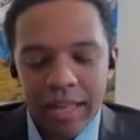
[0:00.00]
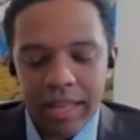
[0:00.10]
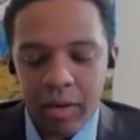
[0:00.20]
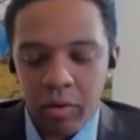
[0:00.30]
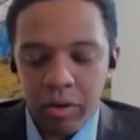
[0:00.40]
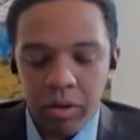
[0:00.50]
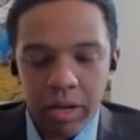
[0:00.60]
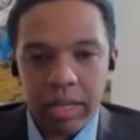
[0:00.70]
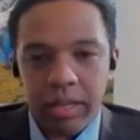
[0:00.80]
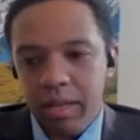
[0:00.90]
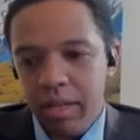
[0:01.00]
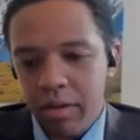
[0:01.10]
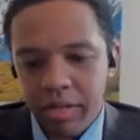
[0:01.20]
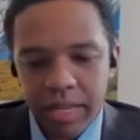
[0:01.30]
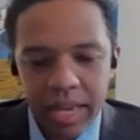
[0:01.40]
I think when you look at
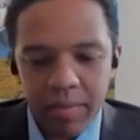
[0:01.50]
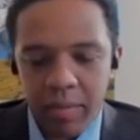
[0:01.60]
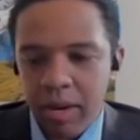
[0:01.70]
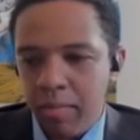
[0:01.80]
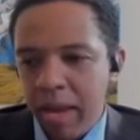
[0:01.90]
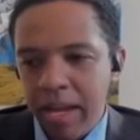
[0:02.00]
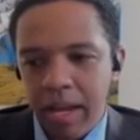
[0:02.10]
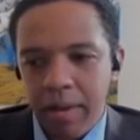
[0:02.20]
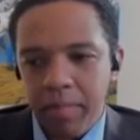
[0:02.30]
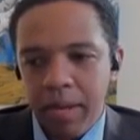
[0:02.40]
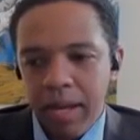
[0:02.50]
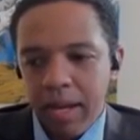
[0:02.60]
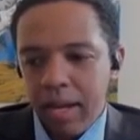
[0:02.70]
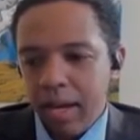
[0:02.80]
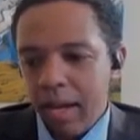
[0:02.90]
their team and their makeup,
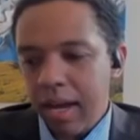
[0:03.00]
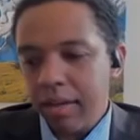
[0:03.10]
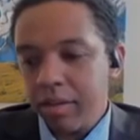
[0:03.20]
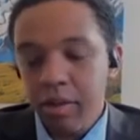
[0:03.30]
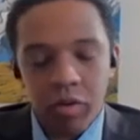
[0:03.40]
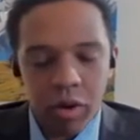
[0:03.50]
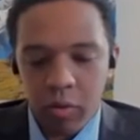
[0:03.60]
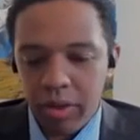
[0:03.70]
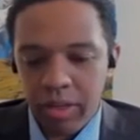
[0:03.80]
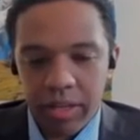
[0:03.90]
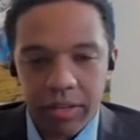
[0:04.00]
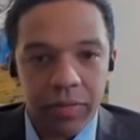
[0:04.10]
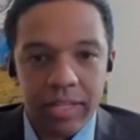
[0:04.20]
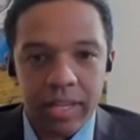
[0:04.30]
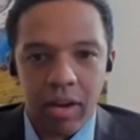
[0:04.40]
I just don't know where this
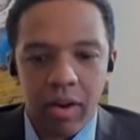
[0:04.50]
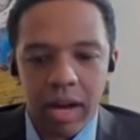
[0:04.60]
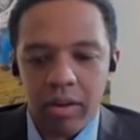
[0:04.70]
fits in, though.